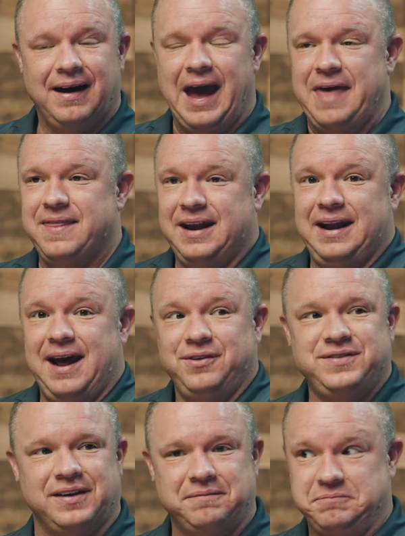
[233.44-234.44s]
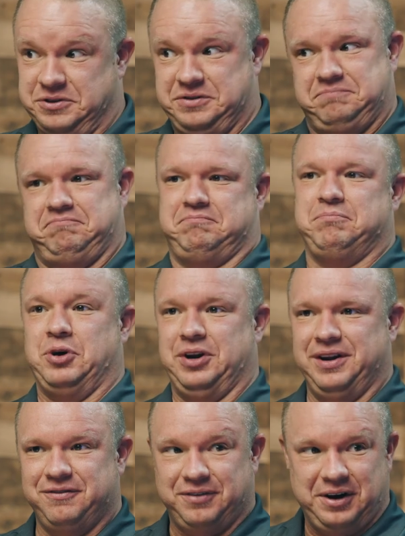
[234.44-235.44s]
and then announce it. Put
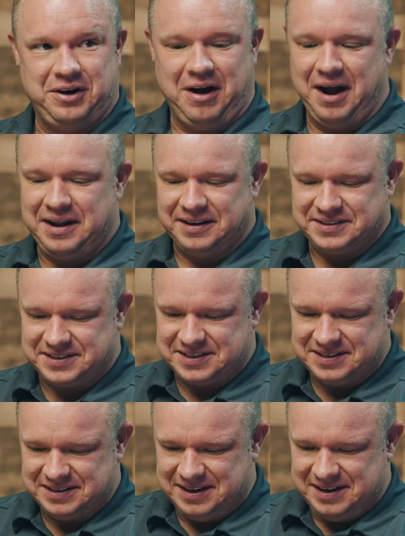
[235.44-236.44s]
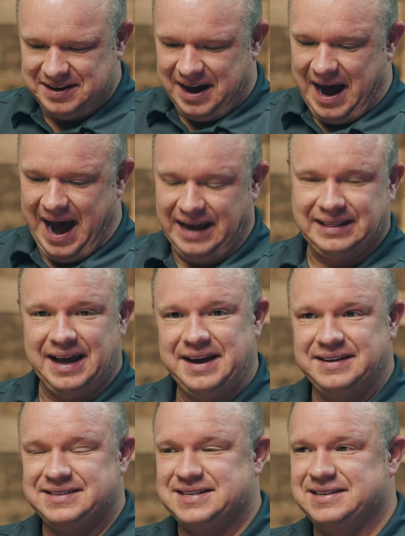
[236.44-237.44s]
it in front of your audience.
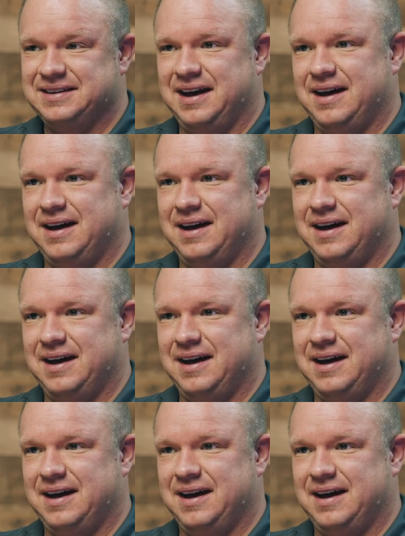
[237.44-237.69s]
Highlight,